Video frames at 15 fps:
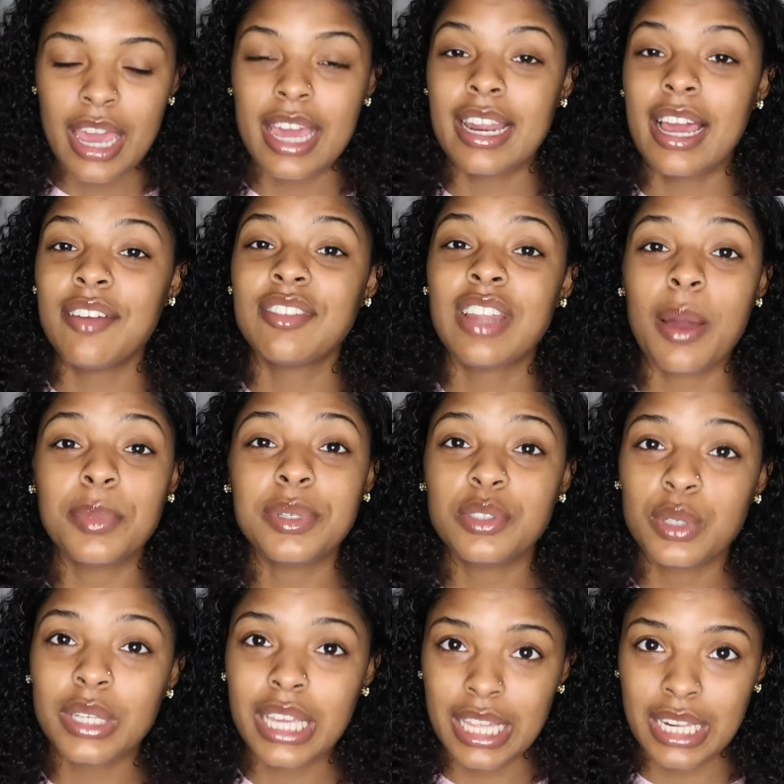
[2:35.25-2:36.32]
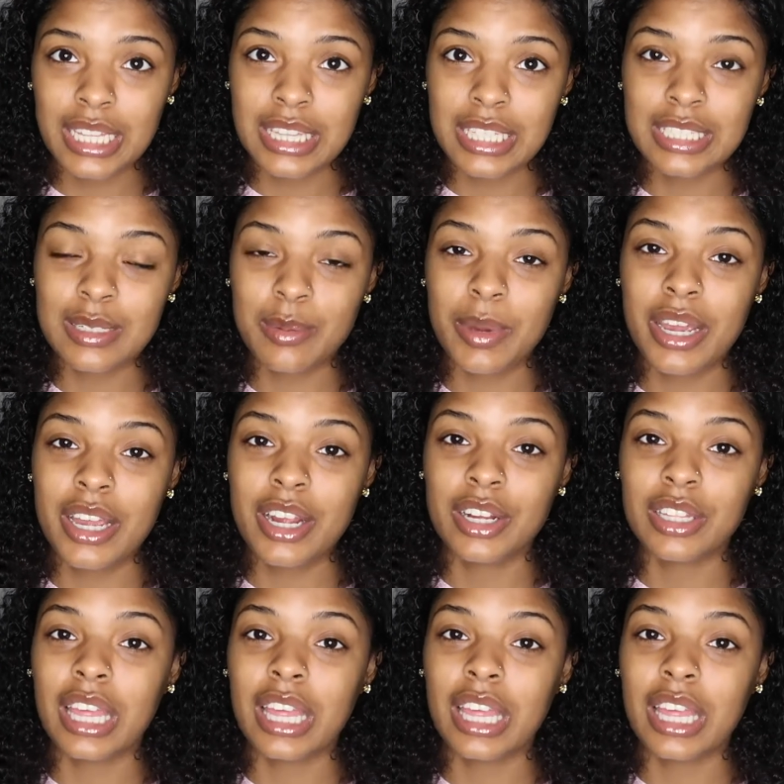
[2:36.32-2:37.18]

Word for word: And I have not been doing anything to my hair.